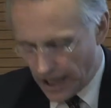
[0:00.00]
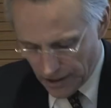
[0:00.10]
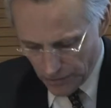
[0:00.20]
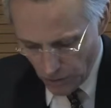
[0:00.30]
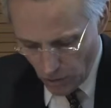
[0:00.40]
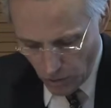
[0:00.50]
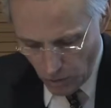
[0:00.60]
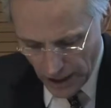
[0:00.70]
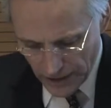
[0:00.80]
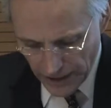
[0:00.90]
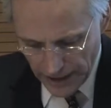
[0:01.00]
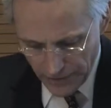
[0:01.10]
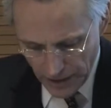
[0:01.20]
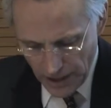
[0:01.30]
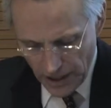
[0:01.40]
and for
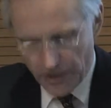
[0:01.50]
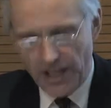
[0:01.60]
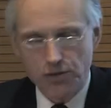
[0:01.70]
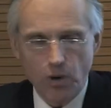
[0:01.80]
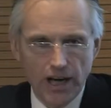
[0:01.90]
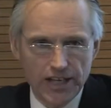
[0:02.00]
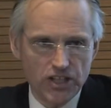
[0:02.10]
wildlife. And that's why,